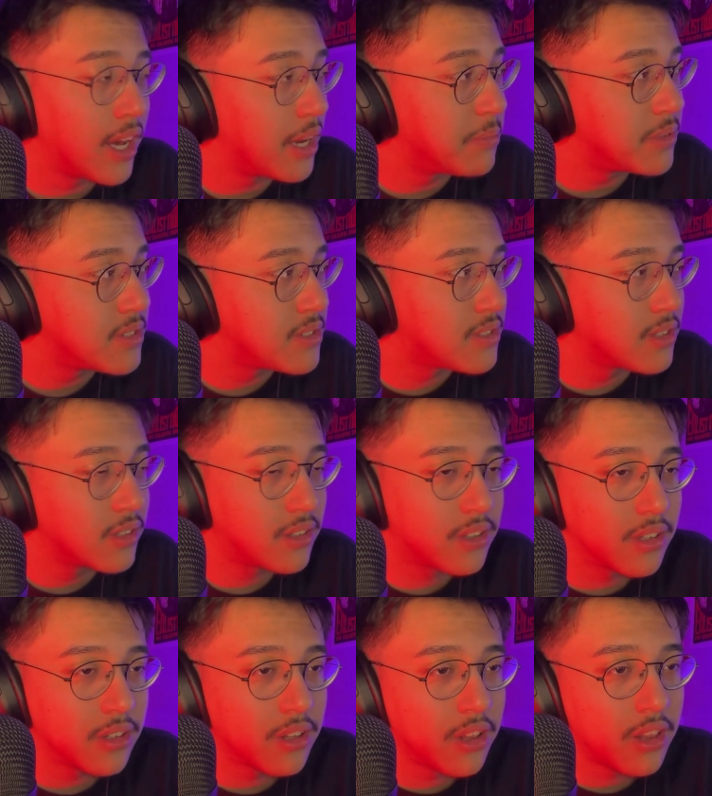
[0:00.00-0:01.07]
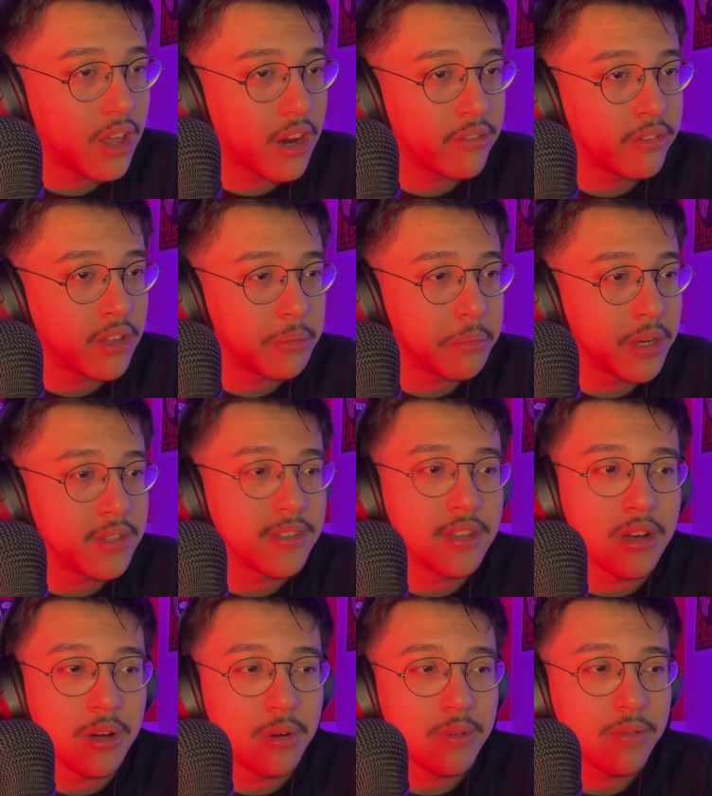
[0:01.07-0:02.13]
I mean, he still killed a lot of inmates
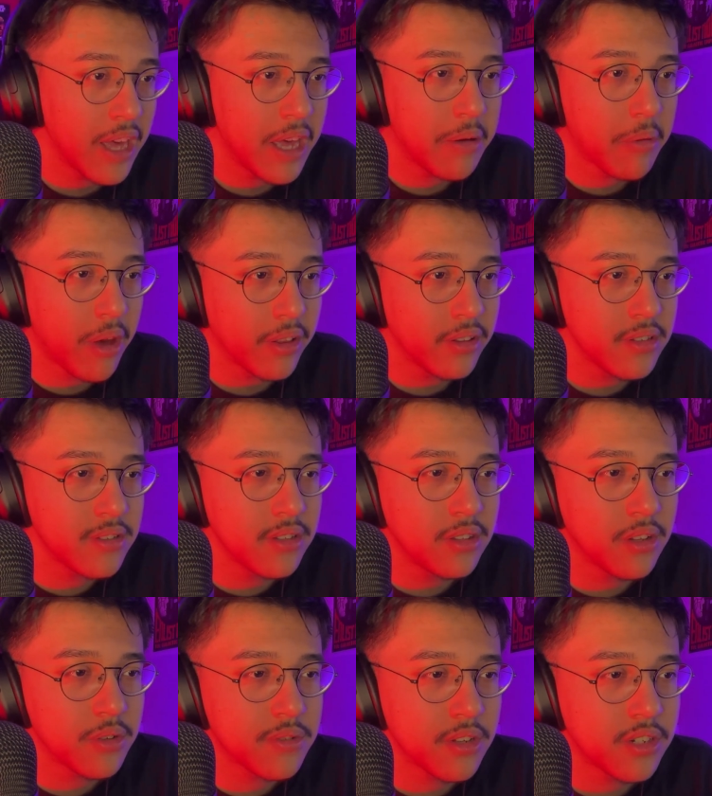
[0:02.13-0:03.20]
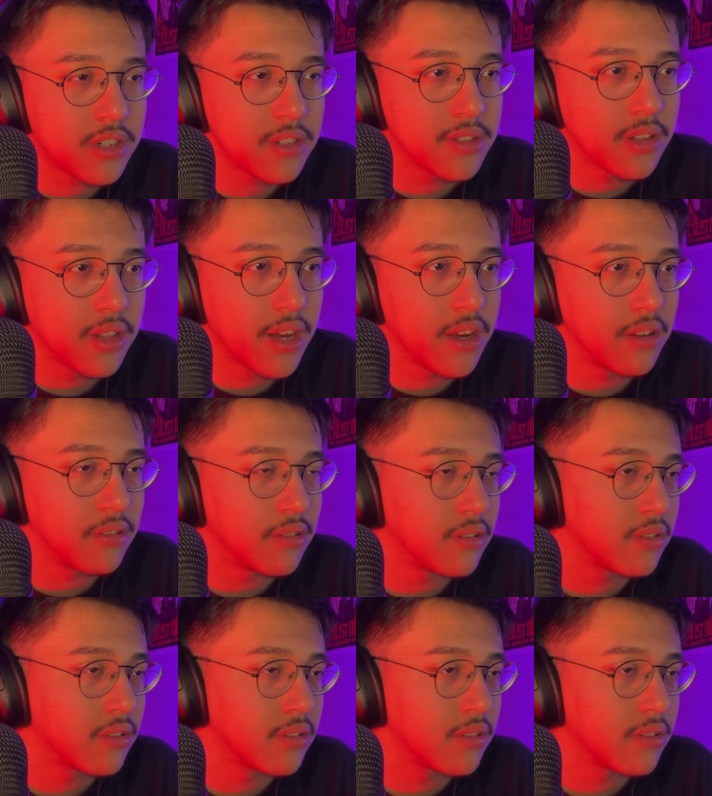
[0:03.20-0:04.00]
though. At least he knows that she's alive.